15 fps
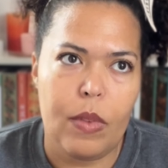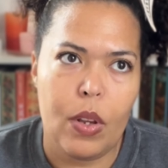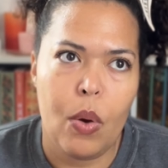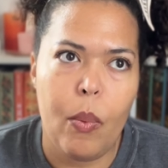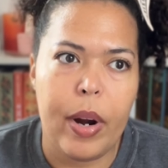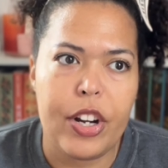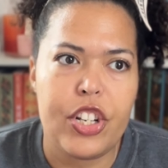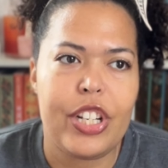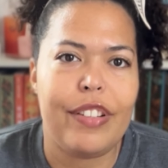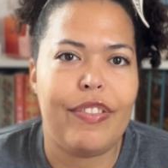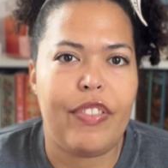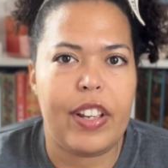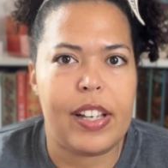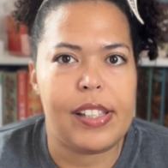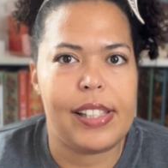where she
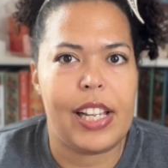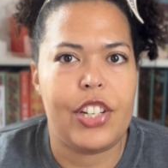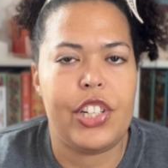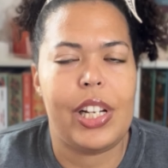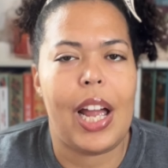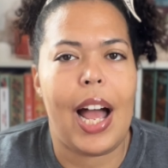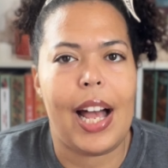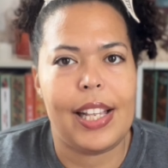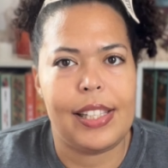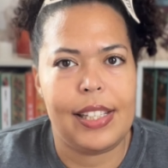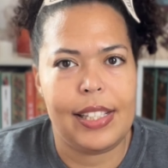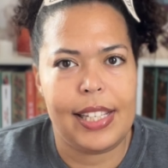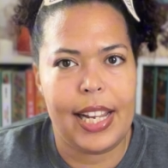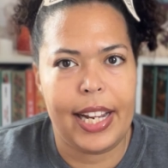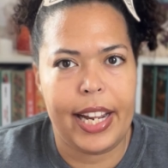feels that she has to
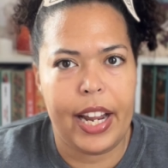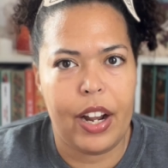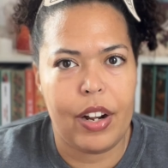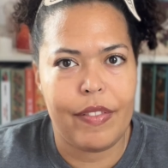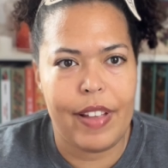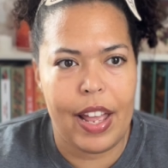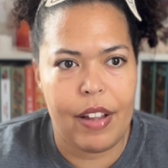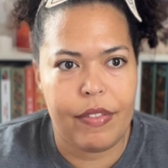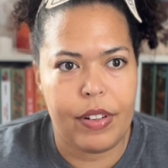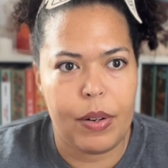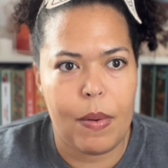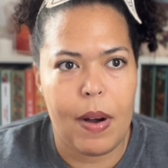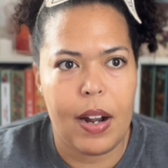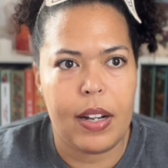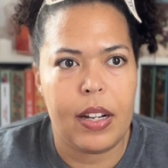take care of
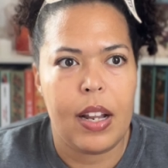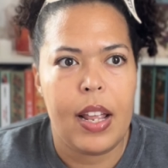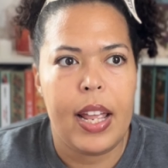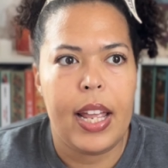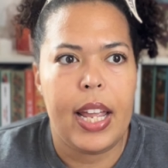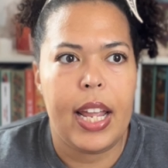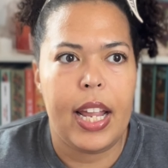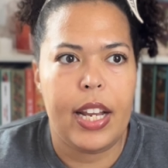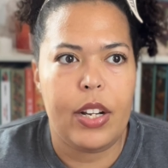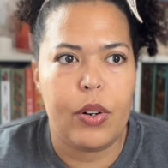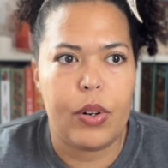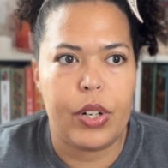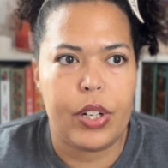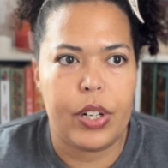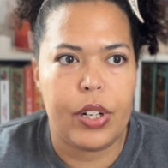everyone in
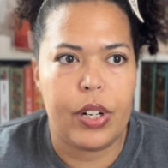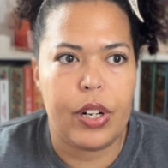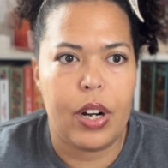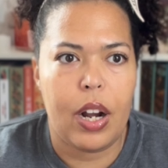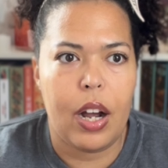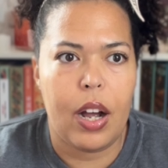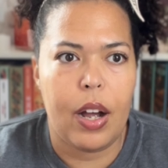order